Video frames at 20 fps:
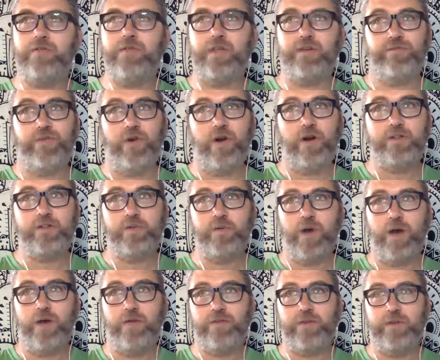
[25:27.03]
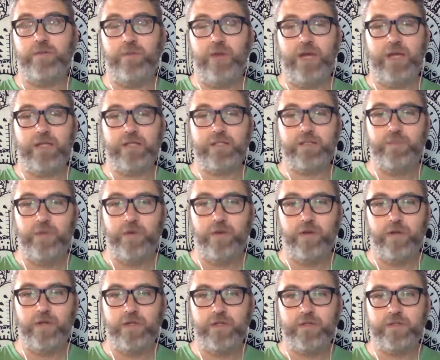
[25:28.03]
I think far too often in my
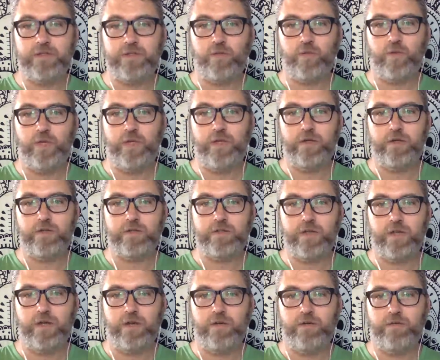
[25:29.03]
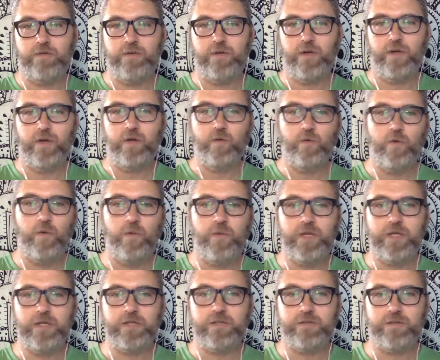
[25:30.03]
experience, the readers of
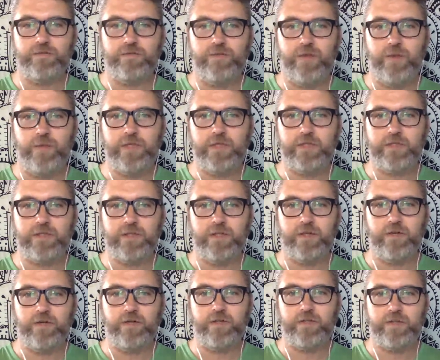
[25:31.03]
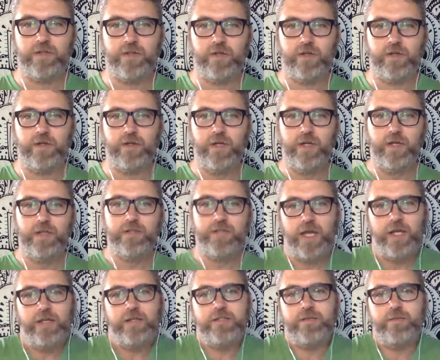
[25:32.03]
womanist or feminist literature
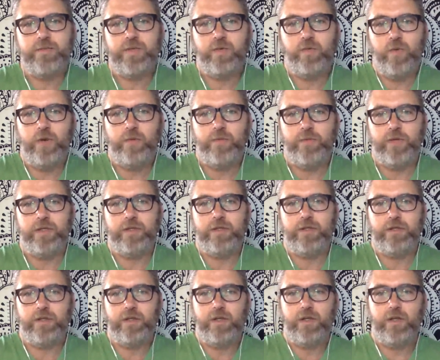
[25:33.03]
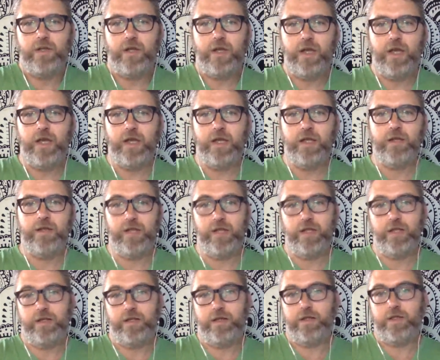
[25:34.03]
tend to be women
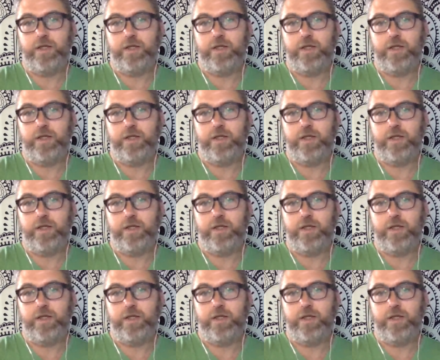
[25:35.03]
and